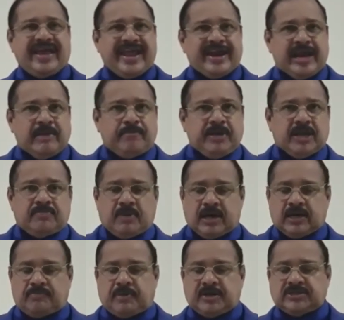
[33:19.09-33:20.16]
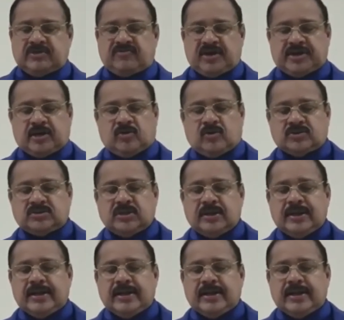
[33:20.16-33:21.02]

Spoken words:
NDP at market price and factor cost,